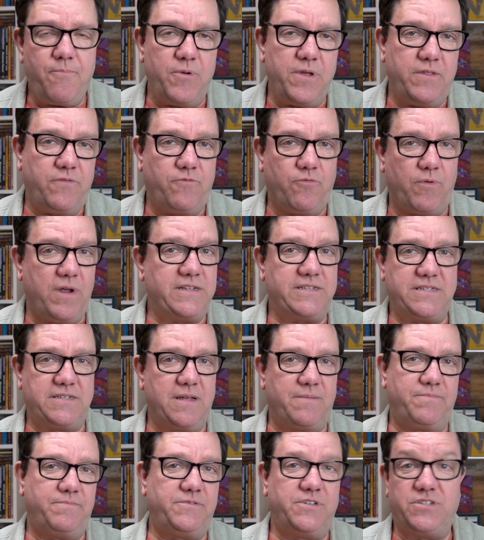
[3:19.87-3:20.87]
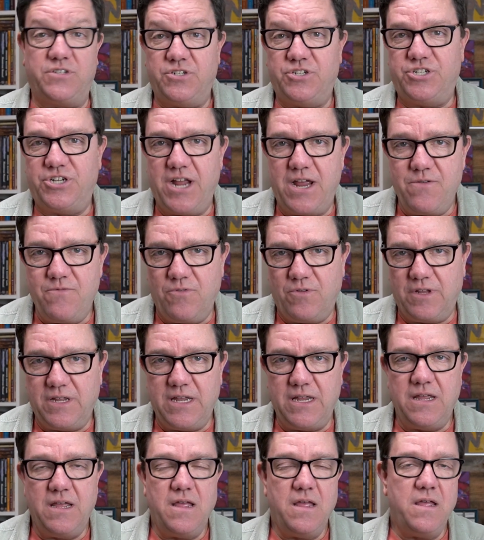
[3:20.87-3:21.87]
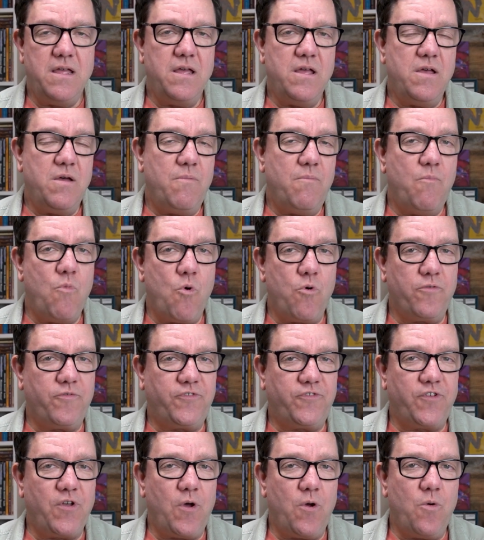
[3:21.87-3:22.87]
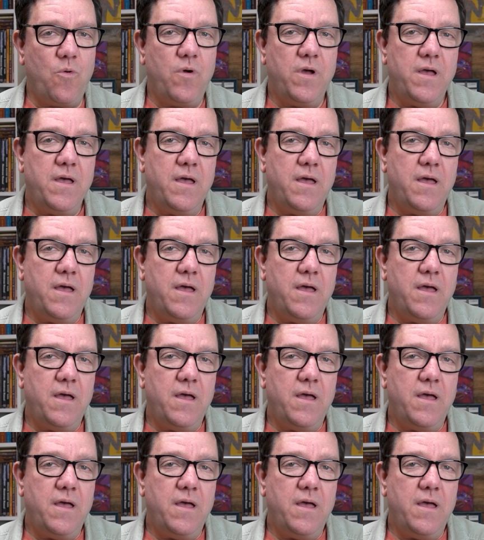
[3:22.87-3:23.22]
we dressed up just generally more so